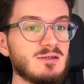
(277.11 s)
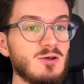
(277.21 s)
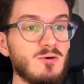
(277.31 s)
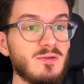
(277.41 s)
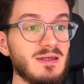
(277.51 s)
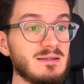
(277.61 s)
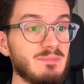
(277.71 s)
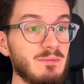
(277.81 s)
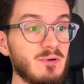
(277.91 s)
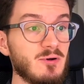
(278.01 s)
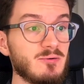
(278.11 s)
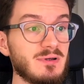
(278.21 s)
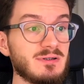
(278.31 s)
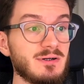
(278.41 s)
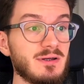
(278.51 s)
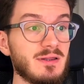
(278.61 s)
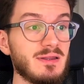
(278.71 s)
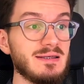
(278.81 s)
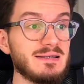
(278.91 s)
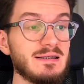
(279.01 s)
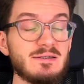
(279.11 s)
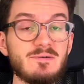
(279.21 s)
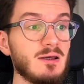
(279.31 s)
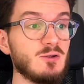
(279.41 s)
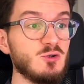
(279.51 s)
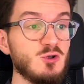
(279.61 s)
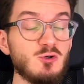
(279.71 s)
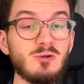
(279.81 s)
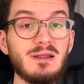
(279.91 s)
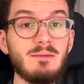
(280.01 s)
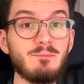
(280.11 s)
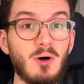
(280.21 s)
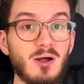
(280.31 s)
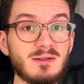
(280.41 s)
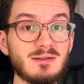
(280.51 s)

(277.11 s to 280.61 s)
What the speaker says: So this PEPE Coin right here, this is newly bought.